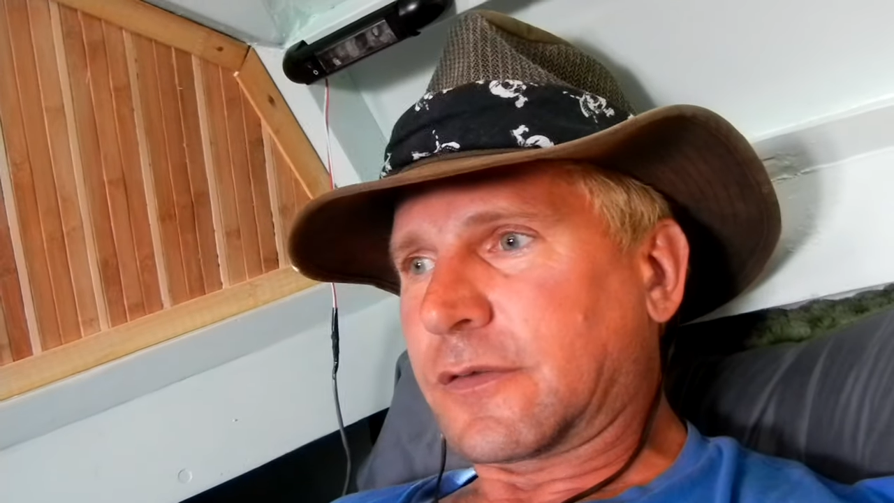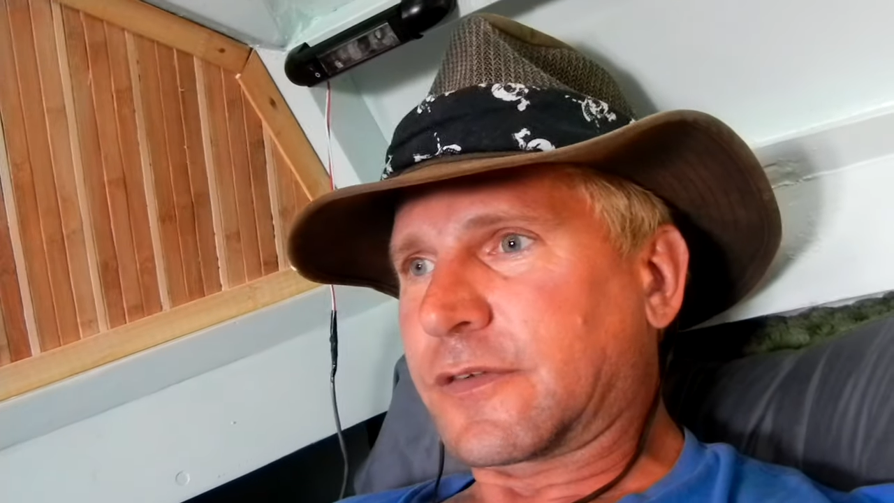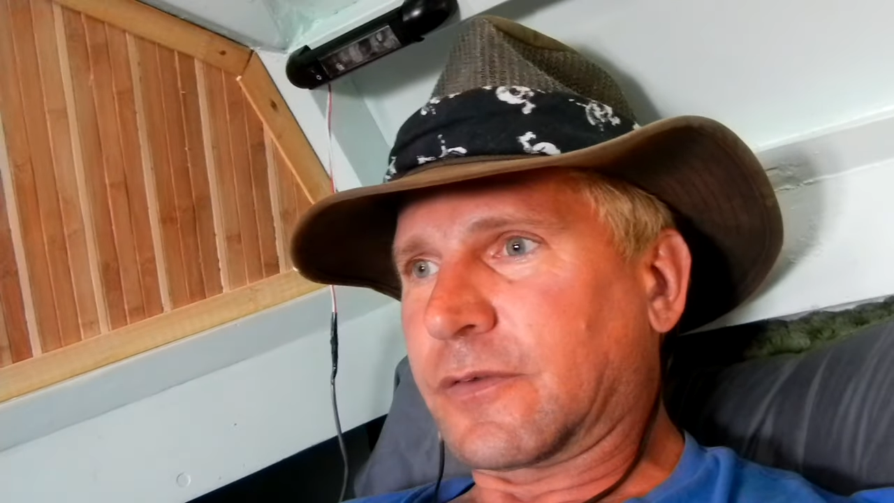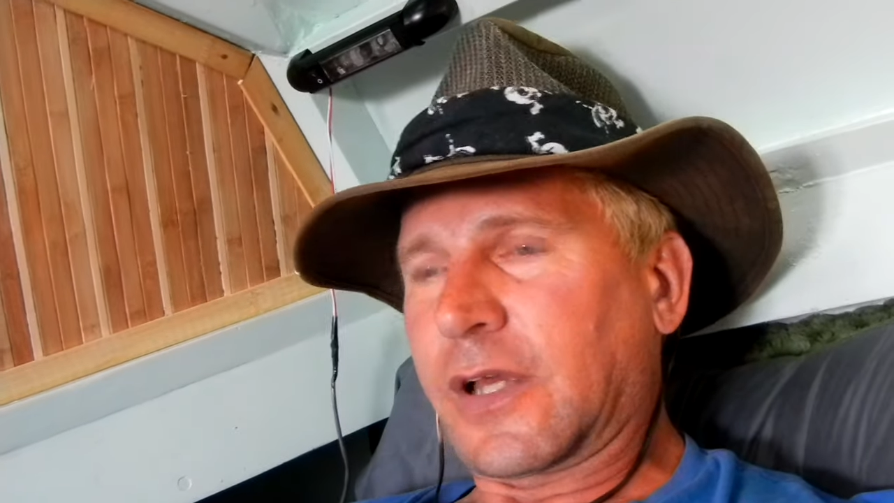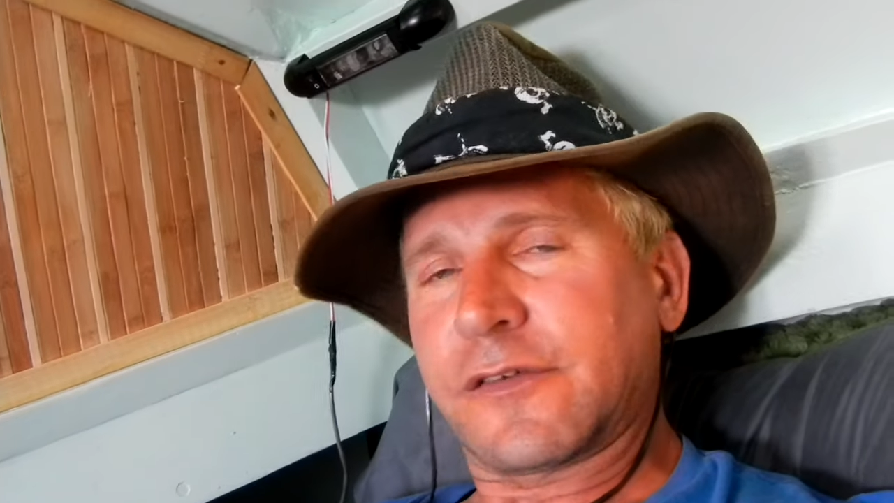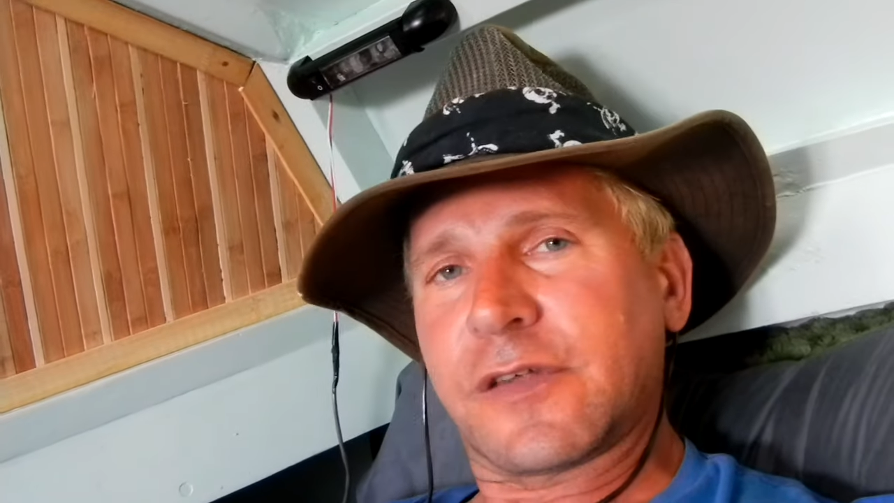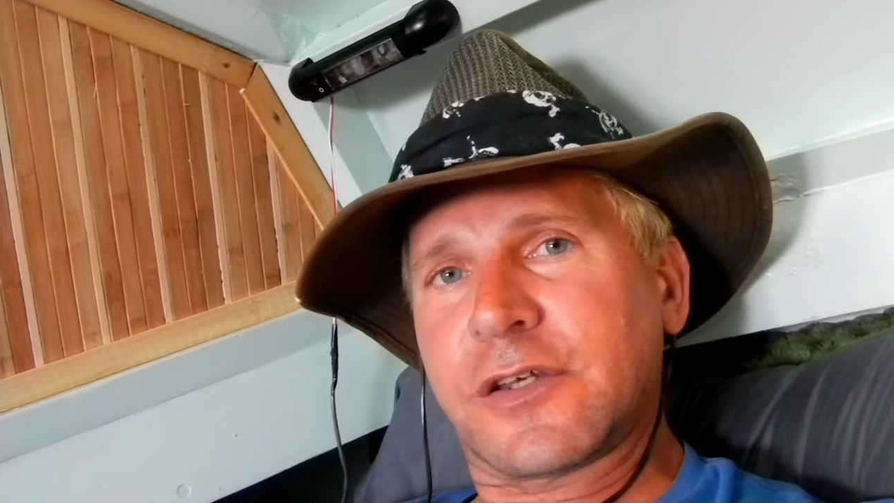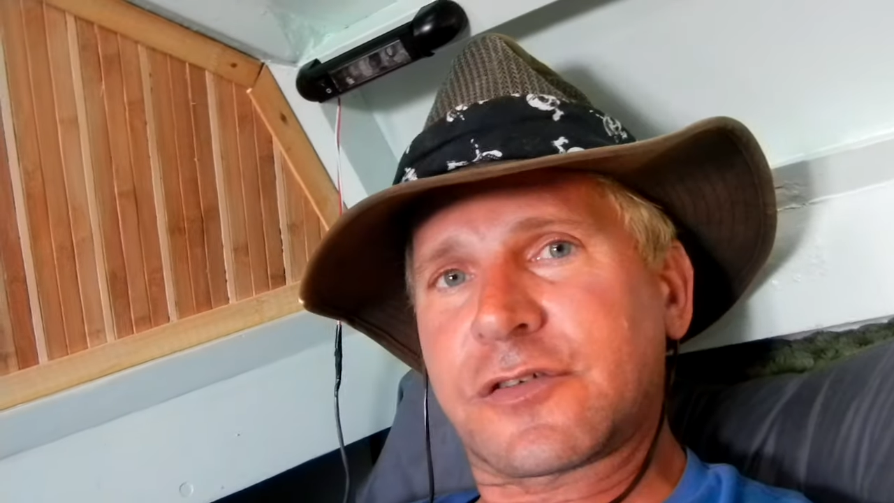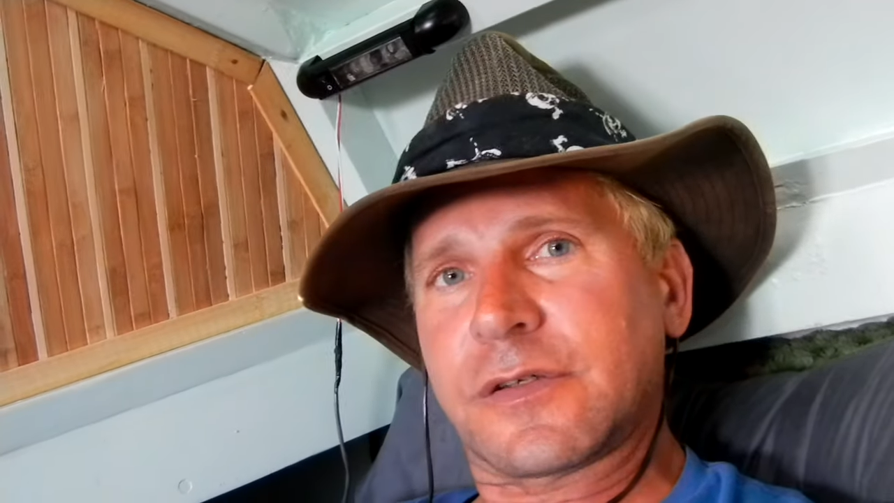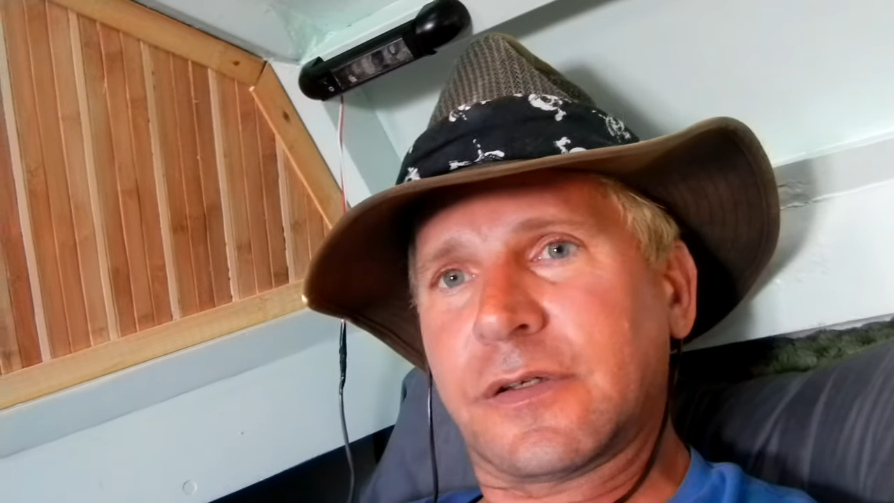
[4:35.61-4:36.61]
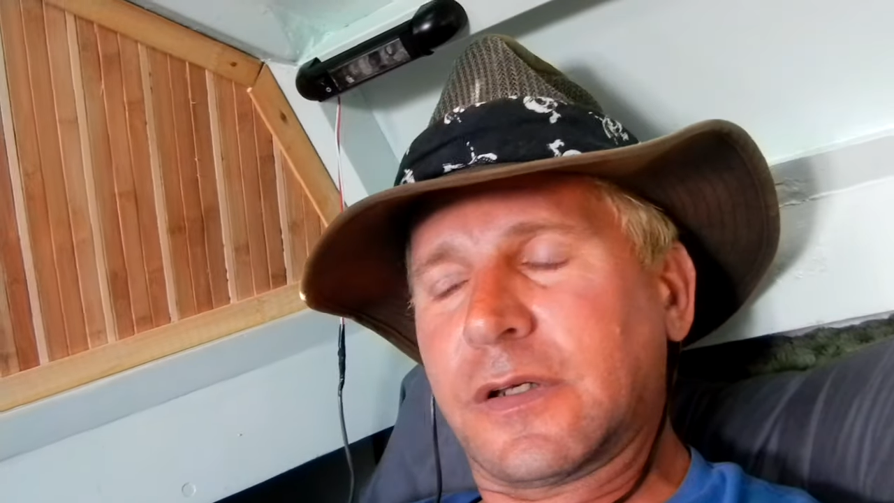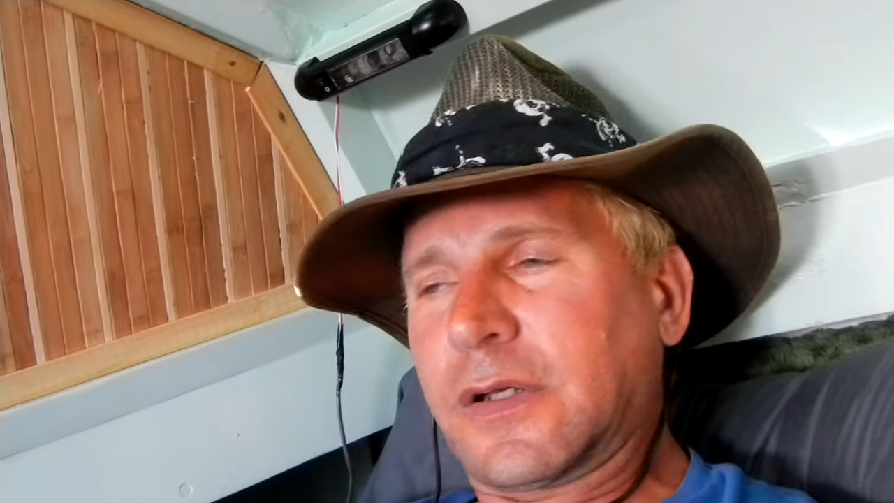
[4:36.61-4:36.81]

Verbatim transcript: civilization.